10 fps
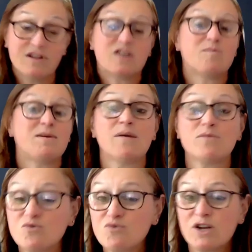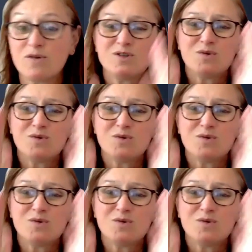feel like you've been able to run,